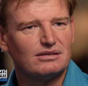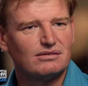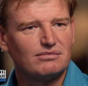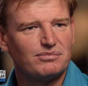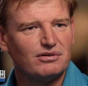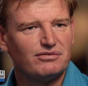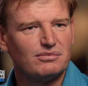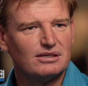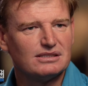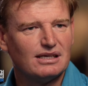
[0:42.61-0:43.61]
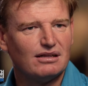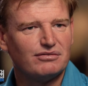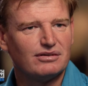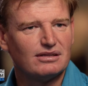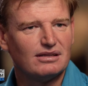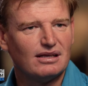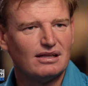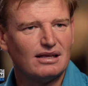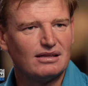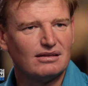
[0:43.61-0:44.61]
to prove to myself and
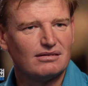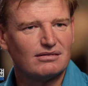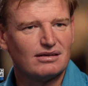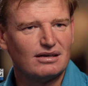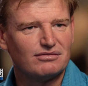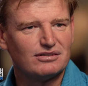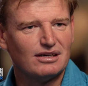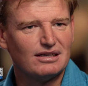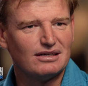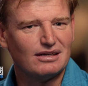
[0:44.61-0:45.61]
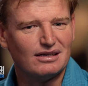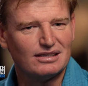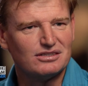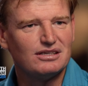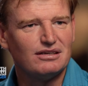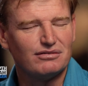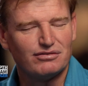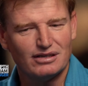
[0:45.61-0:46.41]
kind of try and achieve.